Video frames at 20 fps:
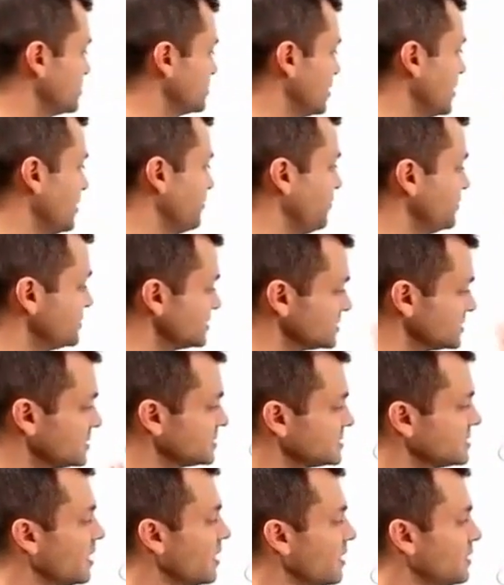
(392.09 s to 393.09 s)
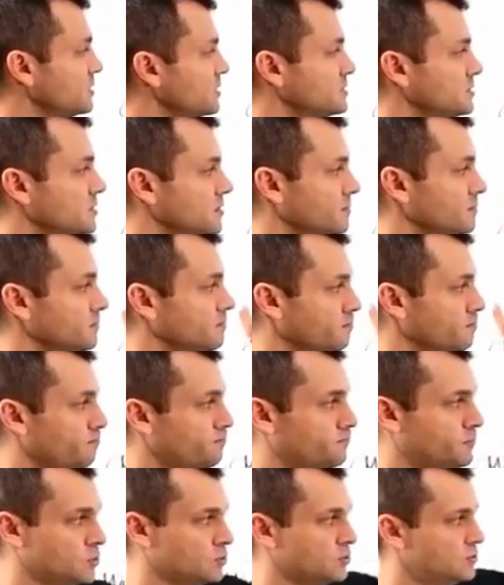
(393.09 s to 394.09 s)
this, again, this is designed
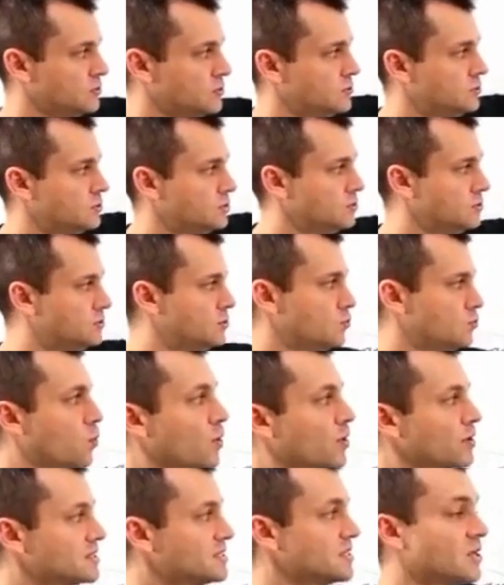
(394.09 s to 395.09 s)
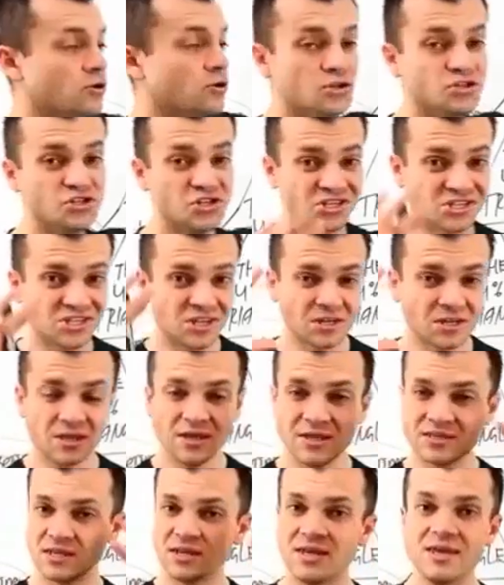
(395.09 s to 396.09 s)
to work
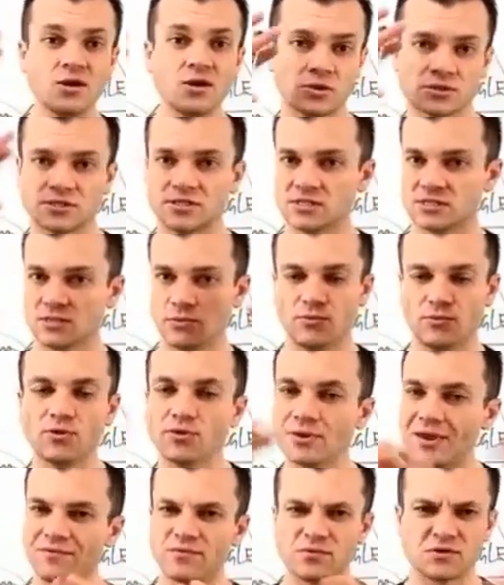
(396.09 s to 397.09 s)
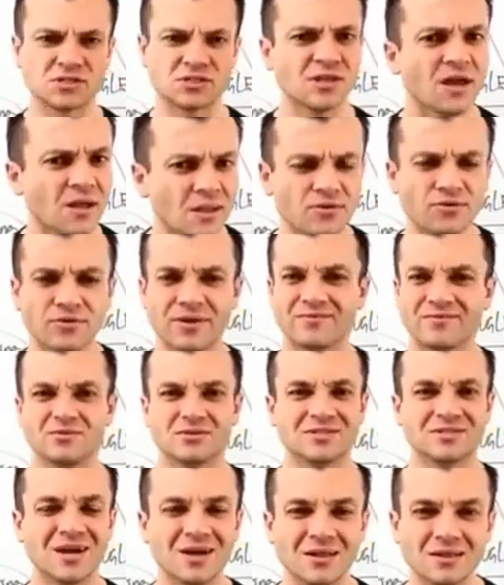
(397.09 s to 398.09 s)
synergistically. It's an ecosystem. You don't have to sell, you don't have
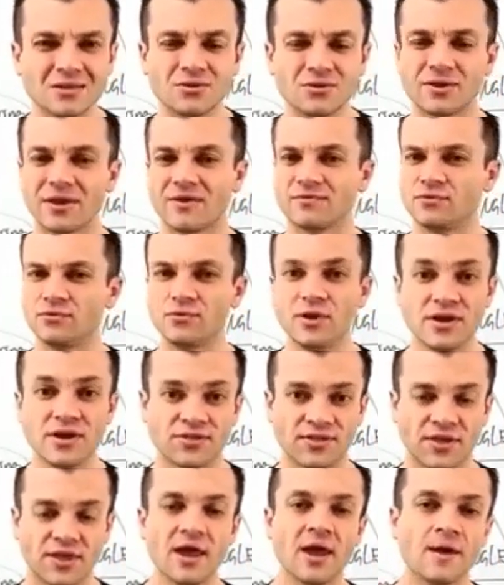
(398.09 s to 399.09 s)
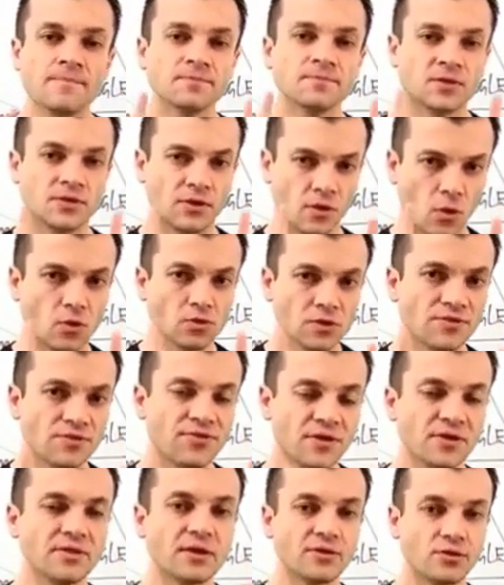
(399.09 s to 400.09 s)
to tell, you don't have to do anything. The only
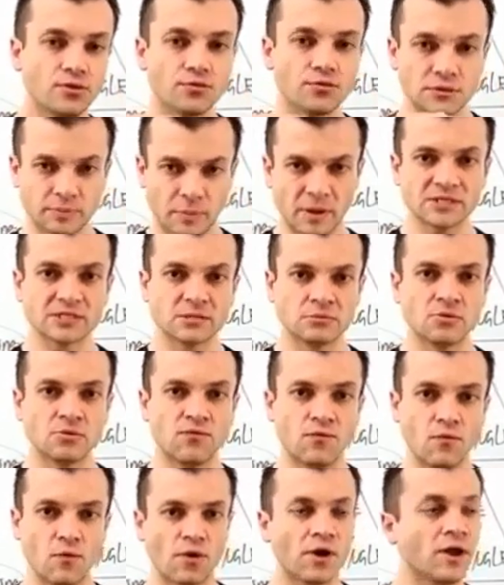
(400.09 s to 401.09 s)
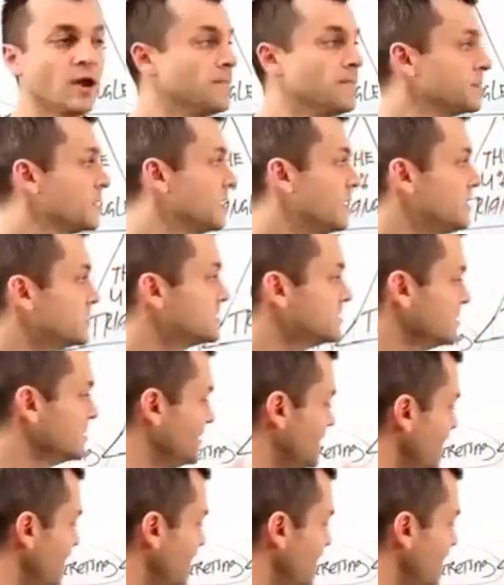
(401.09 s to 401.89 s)
thing that you're responsible for is